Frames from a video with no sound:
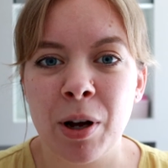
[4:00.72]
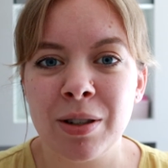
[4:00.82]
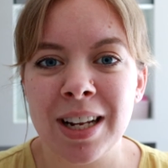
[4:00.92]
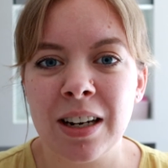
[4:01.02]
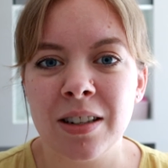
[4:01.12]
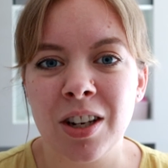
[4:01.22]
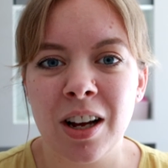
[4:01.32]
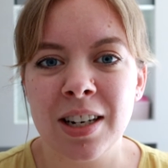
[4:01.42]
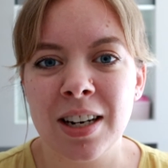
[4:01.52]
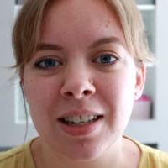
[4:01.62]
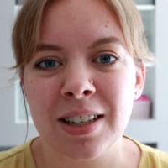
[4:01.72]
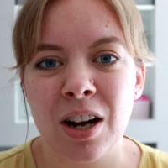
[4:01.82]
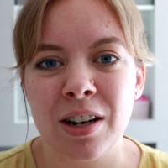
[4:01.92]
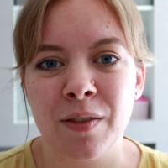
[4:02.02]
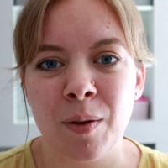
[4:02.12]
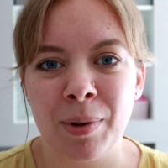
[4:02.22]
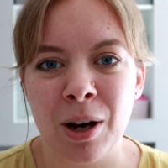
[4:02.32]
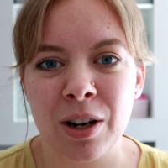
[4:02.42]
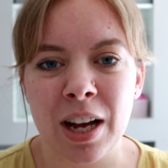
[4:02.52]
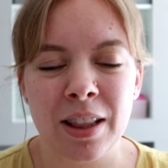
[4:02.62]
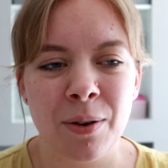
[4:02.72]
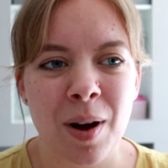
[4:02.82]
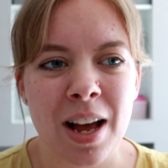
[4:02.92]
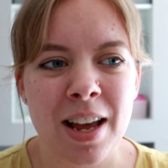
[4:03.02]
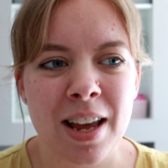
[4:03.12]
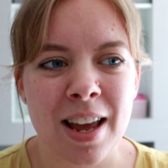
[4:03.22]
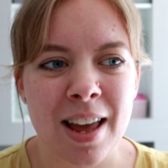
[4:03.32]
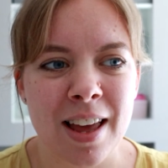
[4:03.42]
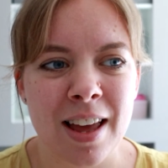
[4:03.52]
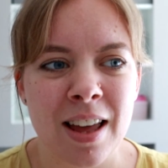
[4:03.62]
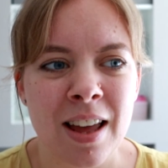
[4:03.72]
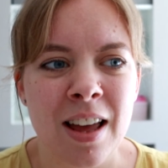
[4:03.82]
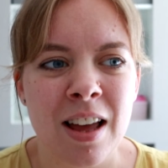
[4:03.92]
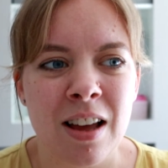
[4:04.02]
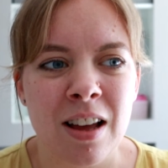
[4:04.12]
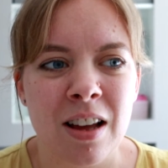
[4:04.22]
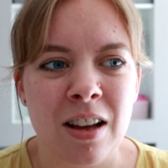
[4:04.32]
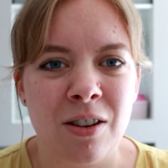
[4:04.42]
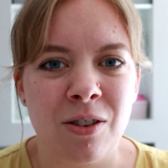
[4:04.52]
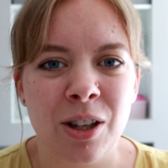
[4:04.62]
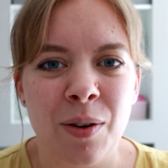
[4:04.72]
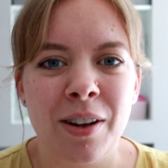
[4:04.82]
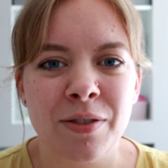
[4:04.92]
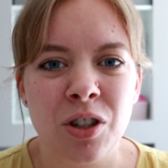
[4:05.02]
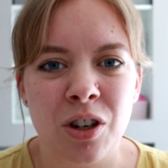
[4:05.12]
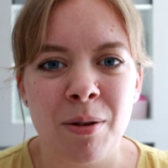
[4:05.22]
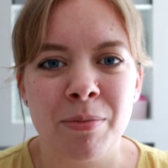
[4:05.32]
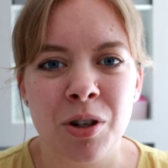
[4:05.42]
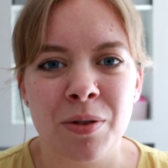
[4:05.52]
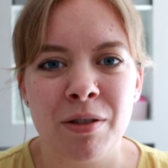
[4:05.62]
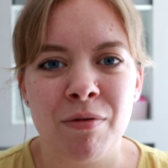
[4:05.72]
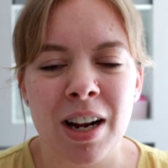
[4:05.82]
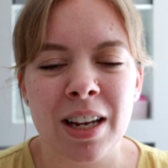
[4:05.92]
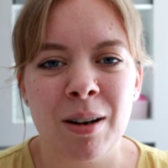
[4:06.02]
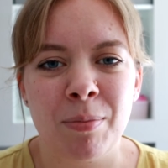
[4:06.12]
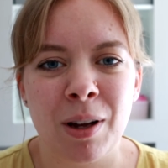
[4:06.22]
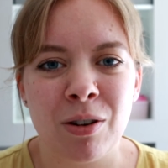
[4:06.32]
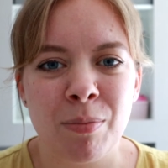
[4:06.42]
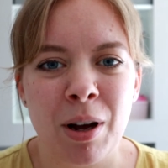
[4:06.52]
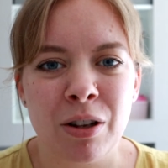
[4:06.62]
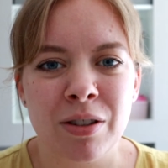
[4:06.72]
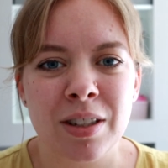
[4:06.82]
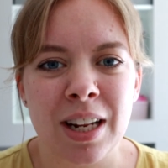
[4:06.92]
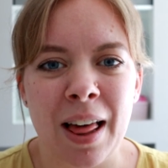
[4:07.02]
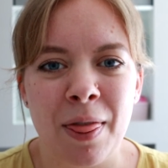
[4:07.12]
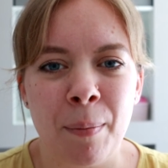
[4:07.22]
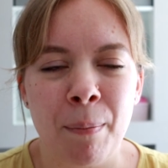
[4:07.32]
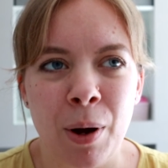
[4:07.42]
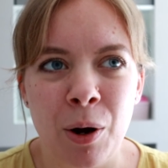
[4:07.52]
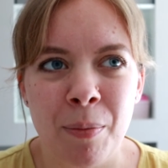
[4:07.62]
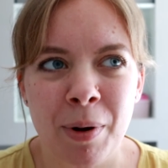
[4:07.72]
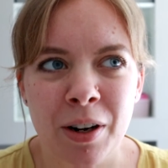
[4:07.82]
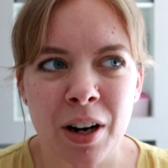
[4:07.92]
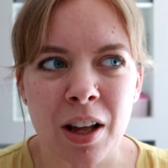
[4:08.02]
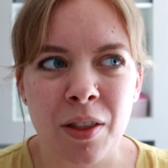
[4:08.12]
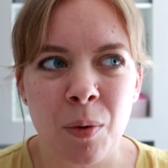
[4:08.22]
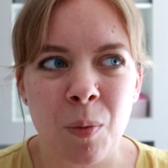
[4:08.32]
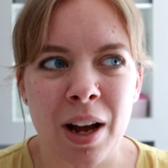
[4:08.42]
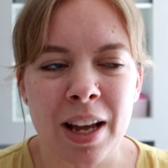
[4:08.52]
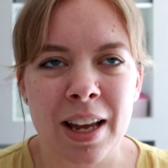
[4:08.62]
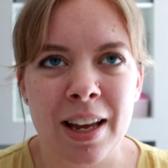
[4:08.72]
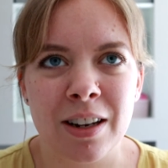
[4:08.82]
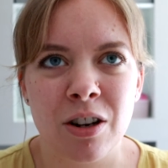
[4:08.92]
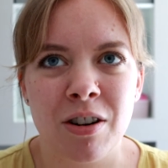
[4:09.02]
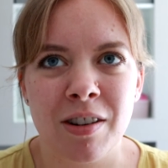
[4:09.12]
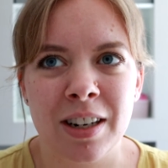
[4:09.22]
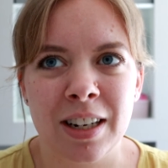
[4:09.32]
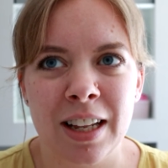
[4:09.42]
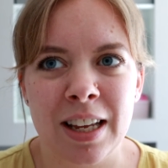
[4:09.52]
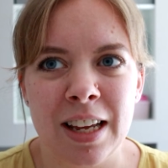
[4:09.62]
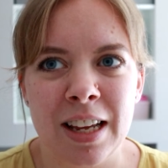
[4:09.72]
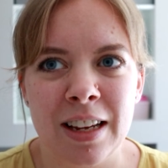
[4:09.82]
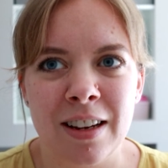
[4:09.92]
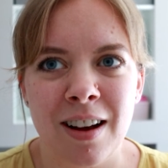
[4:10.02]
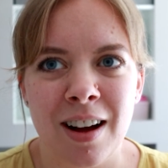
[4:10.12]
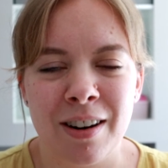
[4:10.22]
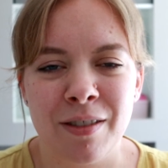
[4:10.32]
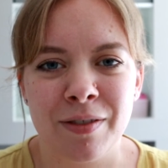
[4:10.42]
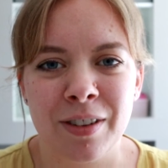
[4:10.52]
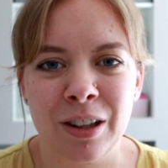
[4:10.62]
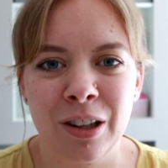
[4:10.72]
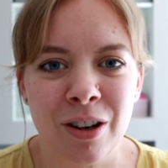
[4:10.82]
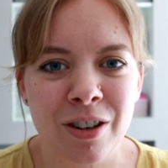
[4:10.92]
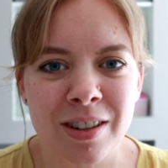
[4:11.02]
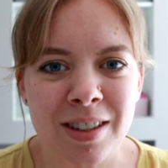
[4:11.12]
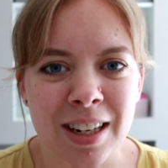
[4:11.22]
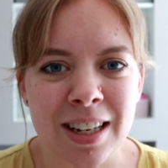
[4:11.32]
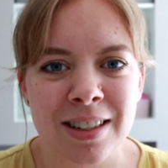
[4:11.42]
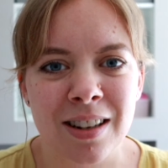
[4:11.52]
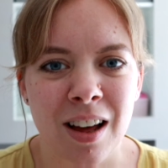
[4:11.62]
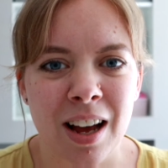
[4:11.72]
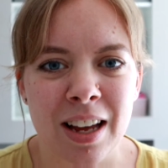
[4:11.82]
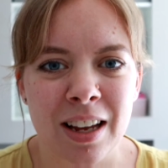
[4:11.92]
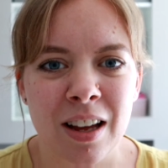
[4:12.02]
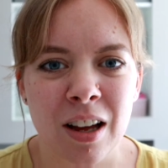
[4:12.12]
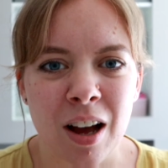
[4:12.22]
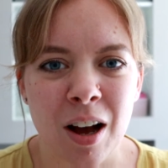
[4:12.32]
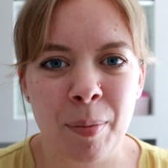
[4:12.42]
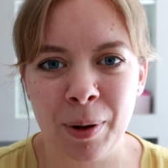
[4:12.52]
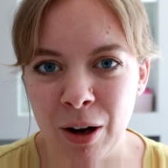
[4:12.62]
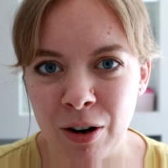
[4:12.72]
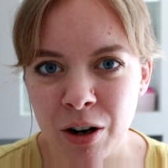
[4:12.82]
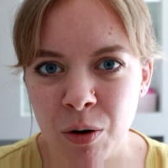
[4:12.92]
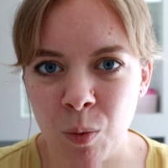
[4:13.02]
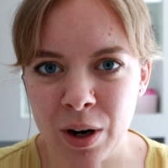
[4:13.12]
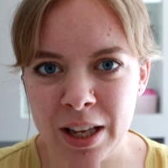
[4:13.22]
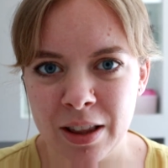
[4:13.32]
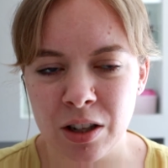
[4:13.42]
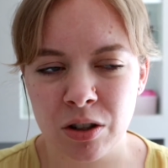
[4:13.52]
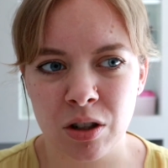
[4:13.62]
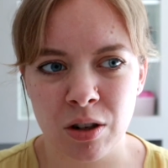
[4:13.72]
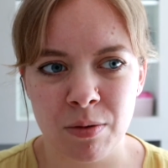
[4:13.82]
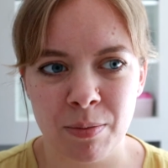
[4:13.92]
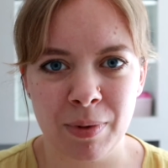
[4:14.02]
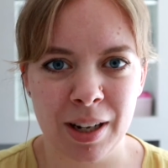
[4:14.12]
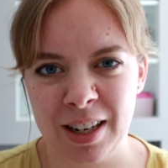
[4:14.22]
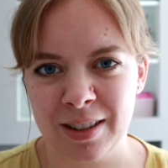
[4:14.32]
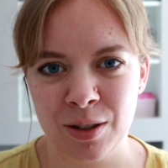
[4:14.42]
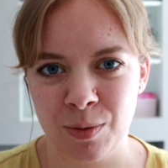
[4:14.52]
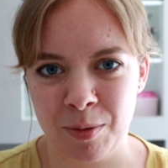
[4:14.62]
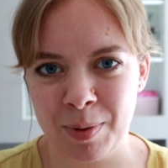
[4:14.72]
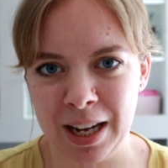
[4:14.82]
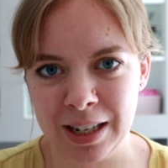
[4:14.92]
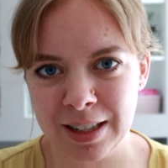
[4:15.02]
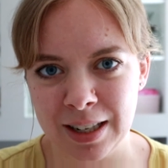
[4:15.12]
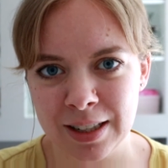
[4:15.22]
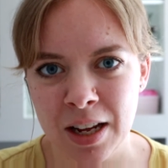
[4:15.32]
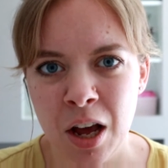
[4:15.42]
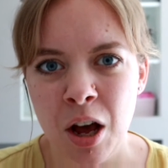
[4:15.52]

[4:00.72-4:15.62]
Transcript: posts, and it started as kind of a blog, and the way although I've stopped doing regular blog posts at the moment, the way it currently kind of looks is like a blog with some links to other places.